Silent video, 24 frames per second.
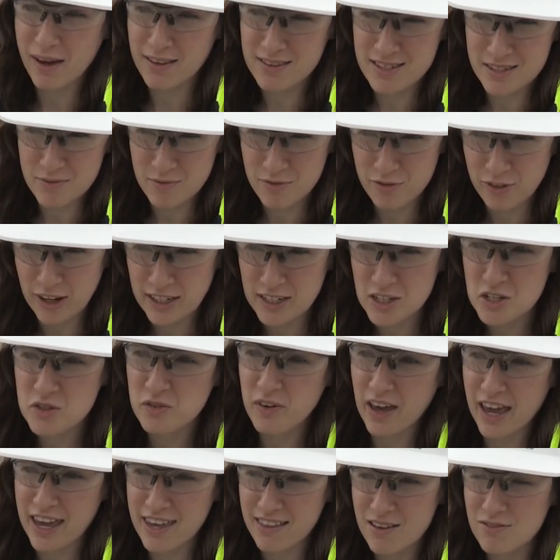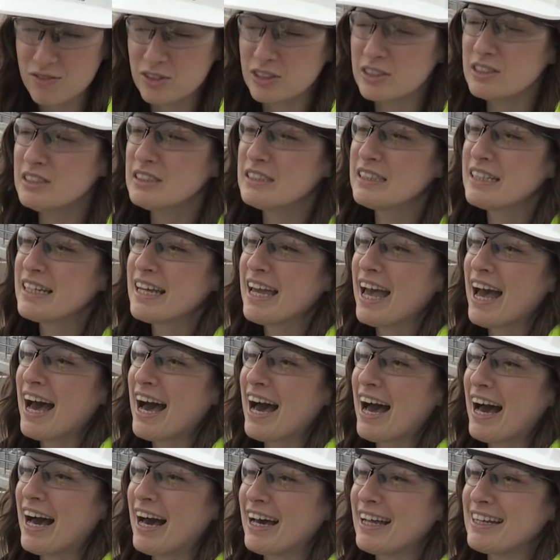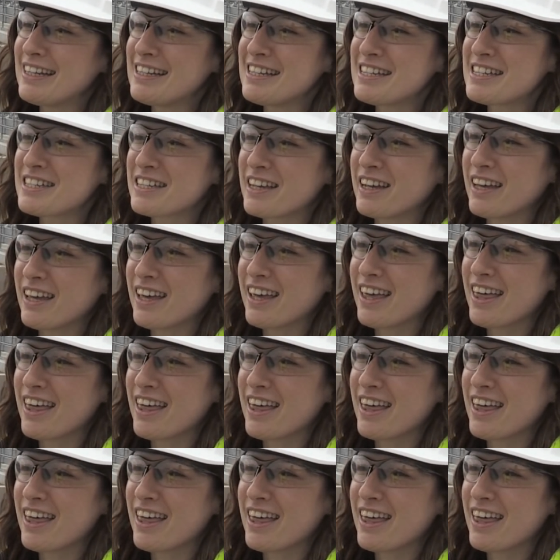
maths and French for A-level, and